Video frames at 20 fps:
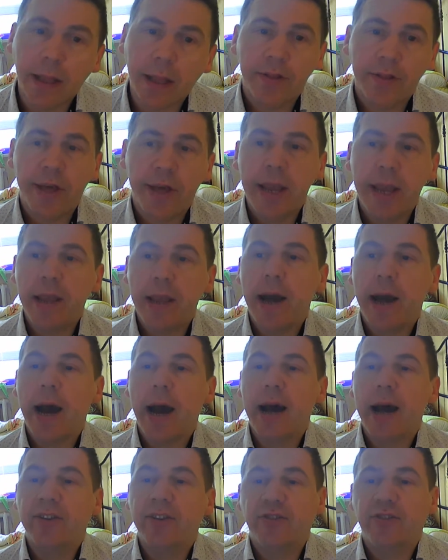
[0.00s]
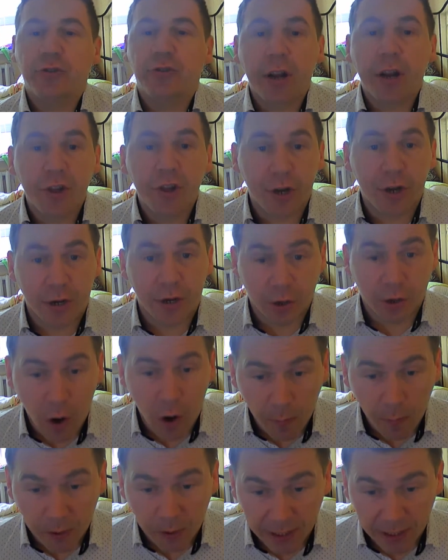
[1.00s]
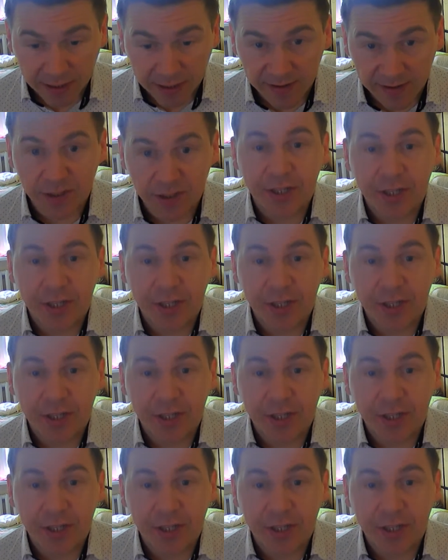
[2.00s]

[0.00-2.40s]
They are structuring components